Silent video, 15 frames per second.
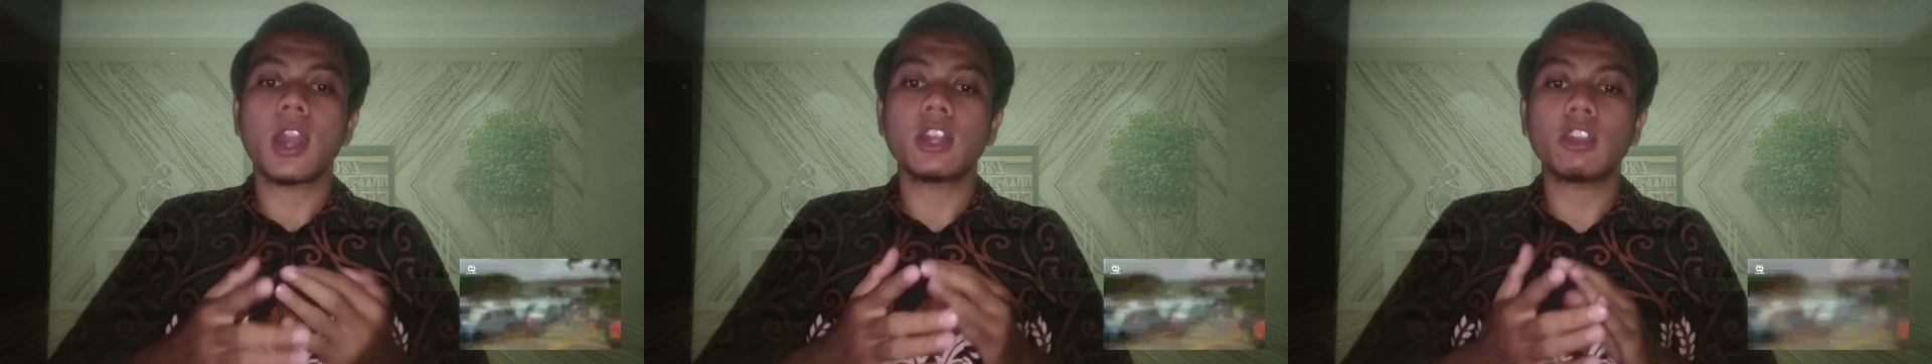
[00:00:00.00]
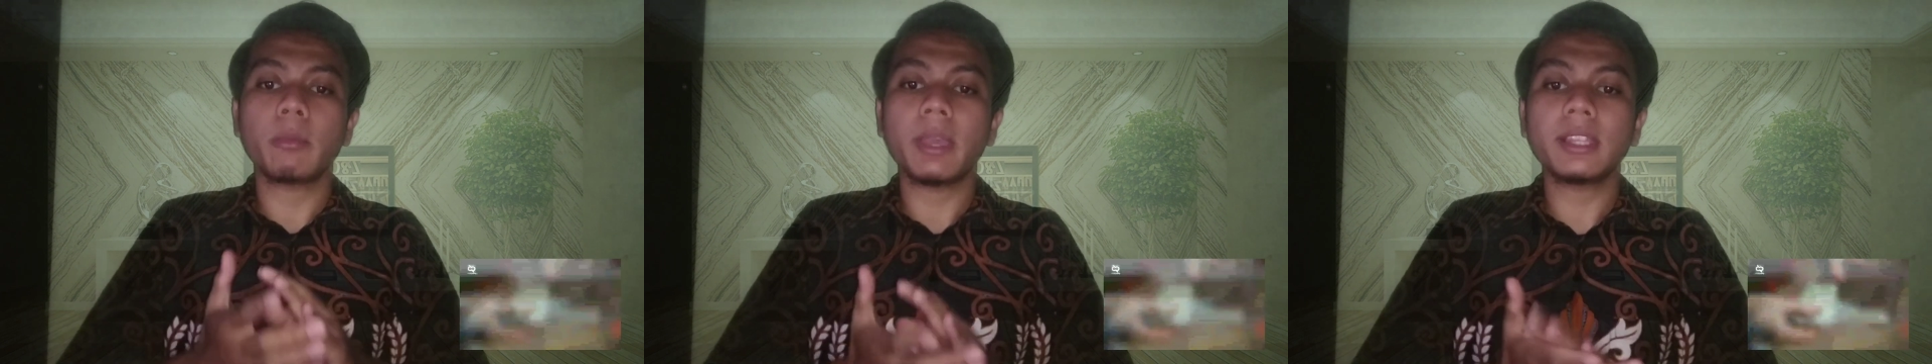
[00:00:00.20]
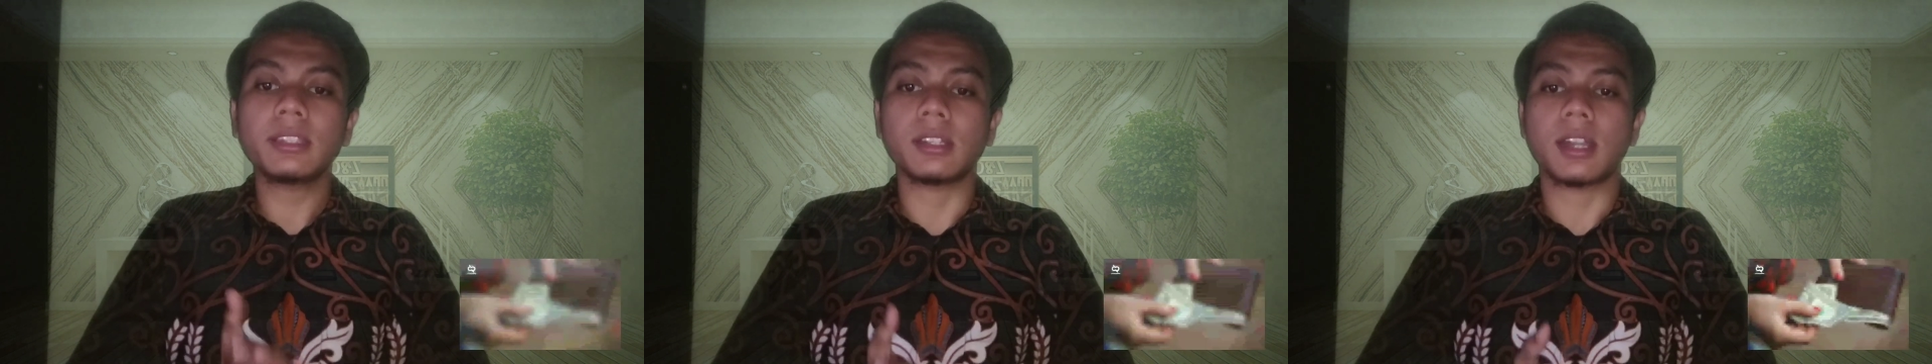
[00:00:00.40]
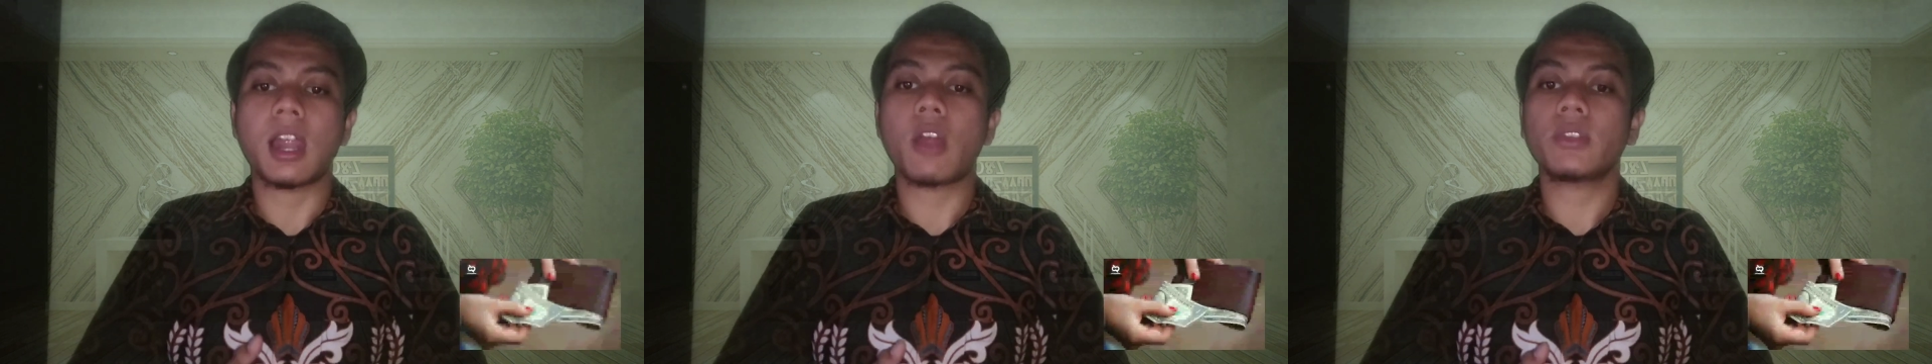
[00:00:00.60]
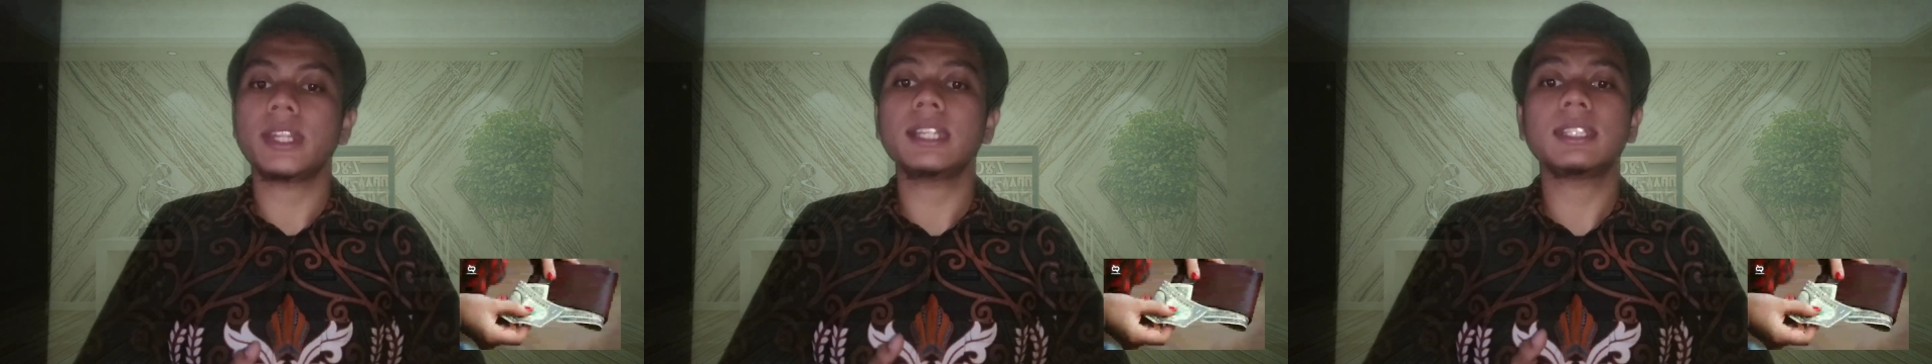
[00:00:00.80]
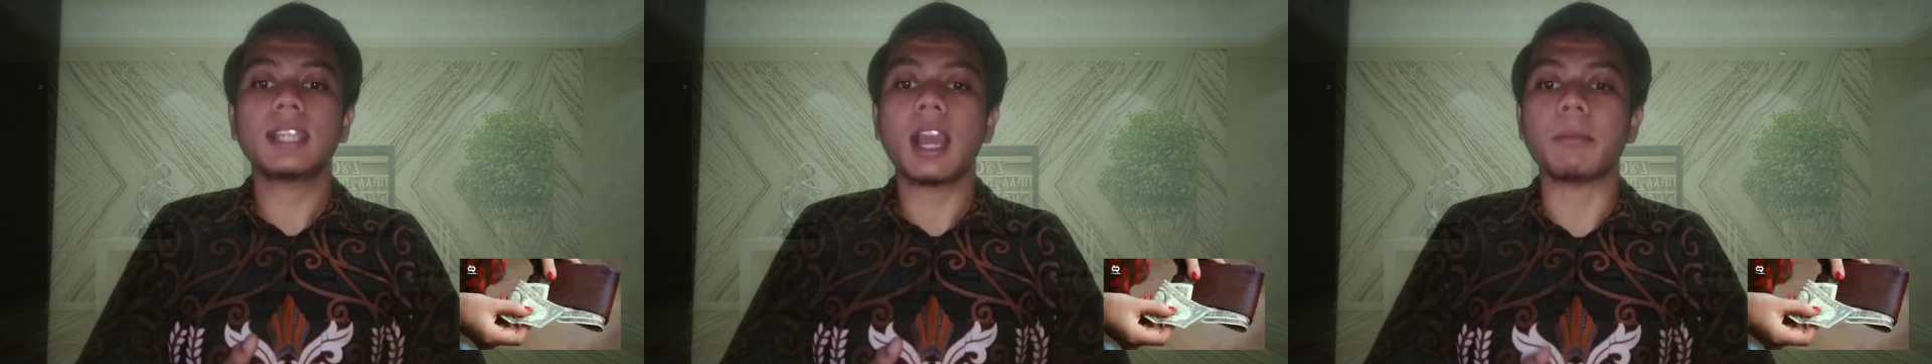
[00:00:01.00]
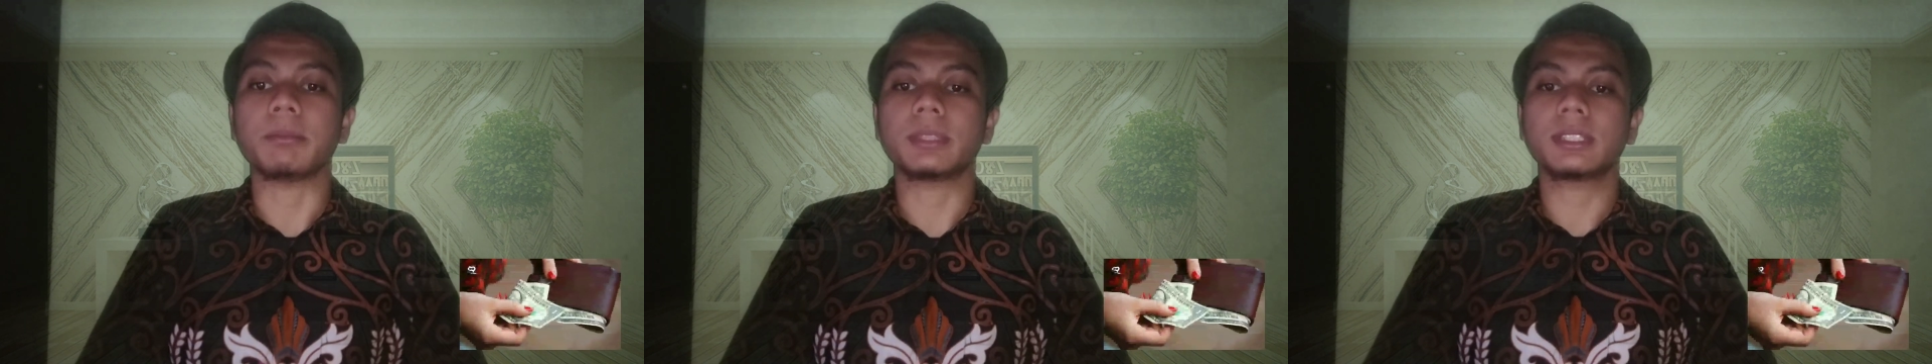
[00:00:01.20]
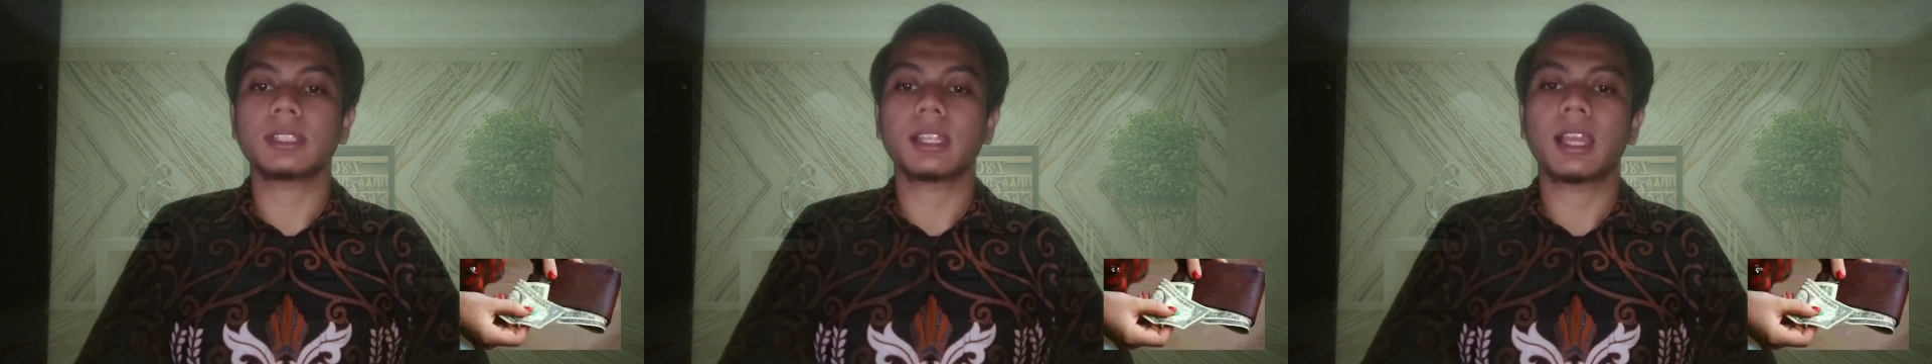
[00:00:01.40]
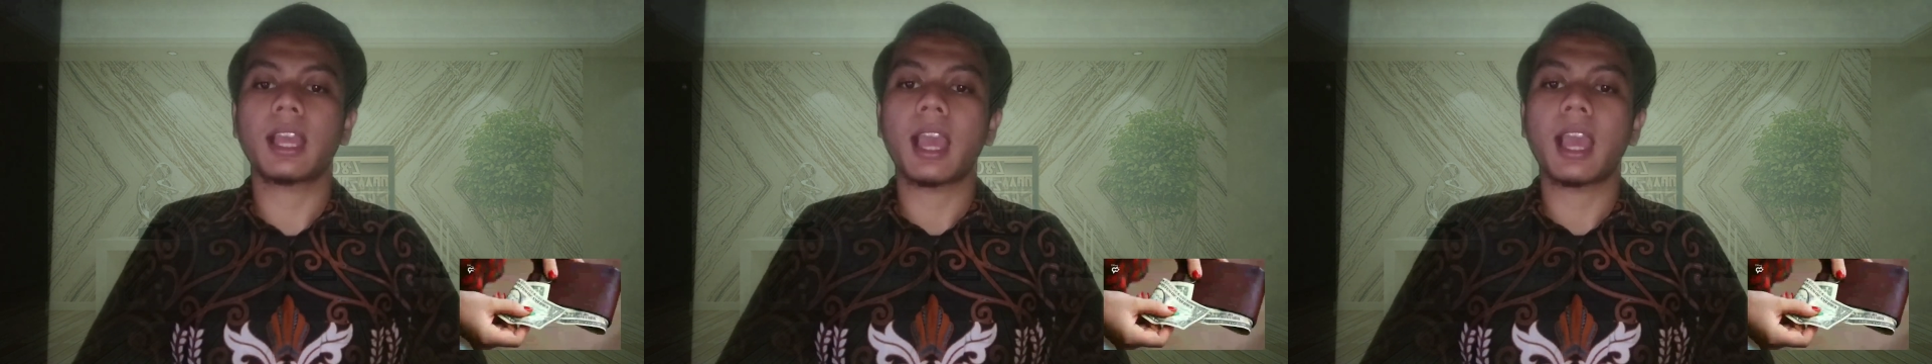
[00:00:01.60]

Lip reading: no matter how it comes,